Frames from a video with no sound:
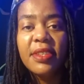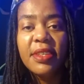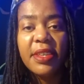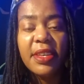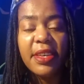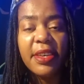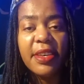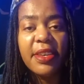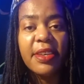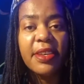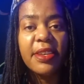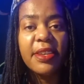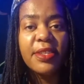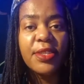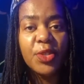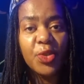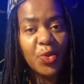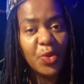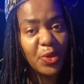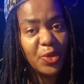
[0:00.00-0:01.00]

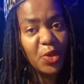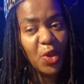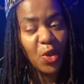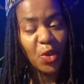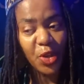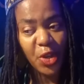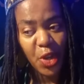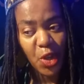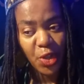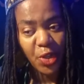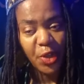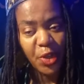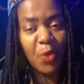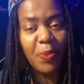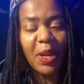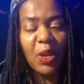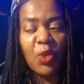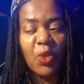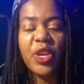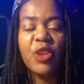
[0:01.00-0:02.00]

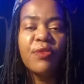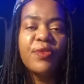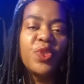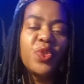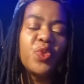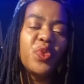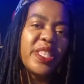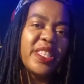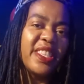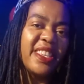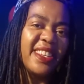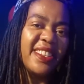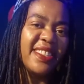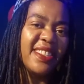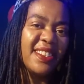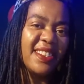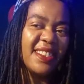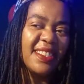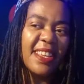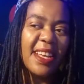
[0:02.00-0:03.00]
normal way of doing
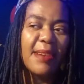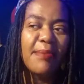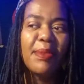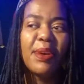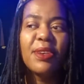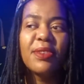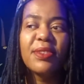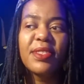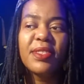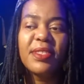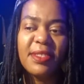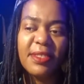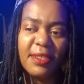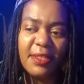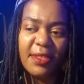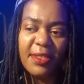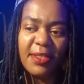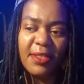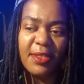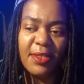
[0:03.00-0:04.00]
things amongst
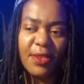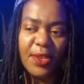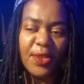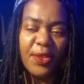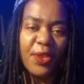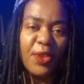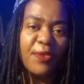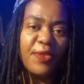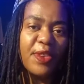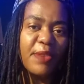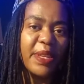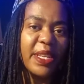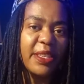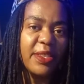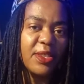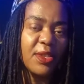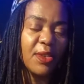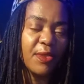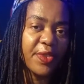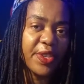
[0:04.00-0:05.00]
your
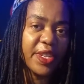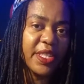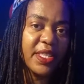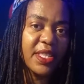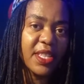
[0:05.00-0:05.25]
families, your friends,